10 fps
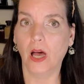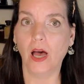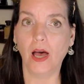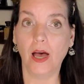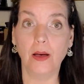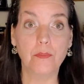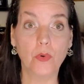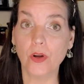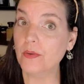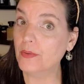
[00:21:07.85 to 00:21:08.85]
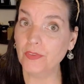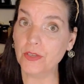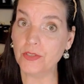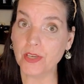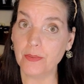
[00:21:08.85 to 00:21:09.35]
um, more
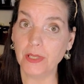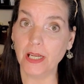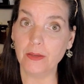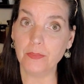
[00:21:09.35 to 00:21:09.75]
reviews coming up.